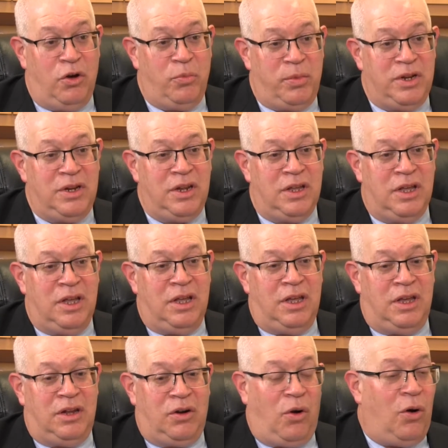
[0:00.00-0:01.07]
open
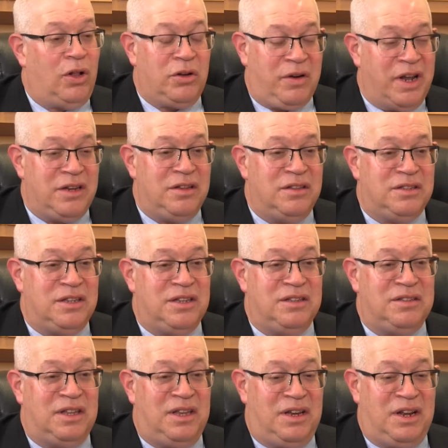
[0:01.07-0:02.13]
in all our
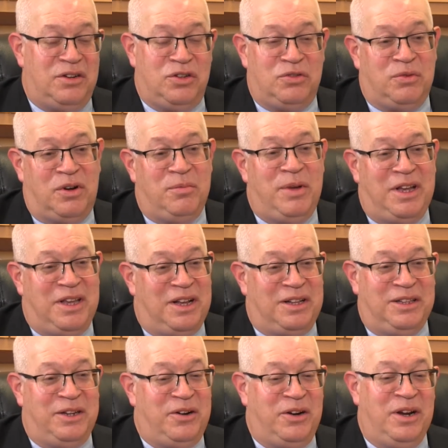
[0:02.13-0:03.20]
agencies, and I just want to make it
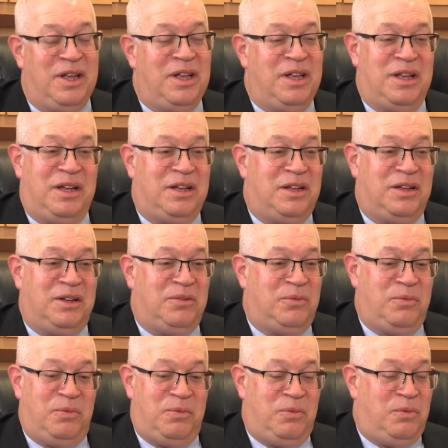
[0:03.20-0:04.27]
clear,
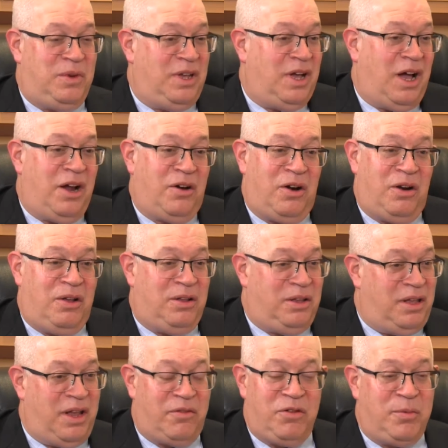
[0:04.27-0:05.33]
we hire
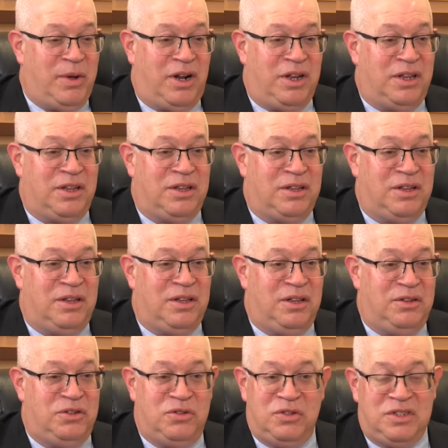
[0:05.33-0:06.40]
everybody,
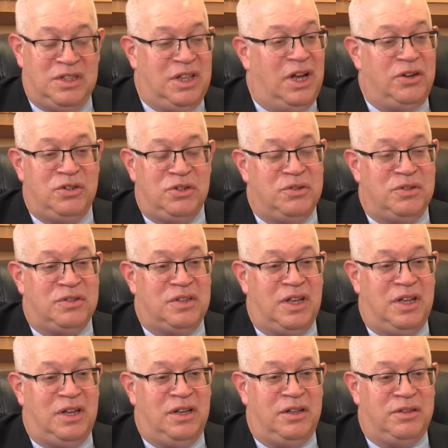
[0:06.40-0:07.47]
Jews and non-Jews,
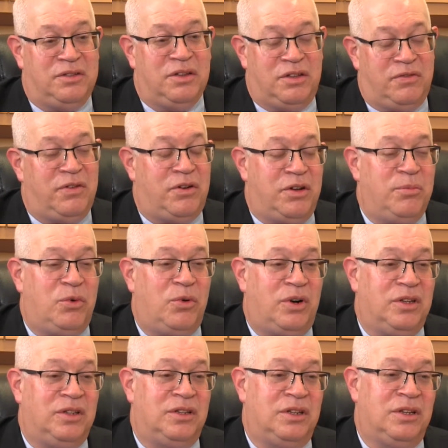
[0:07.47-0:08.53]
so it's very important.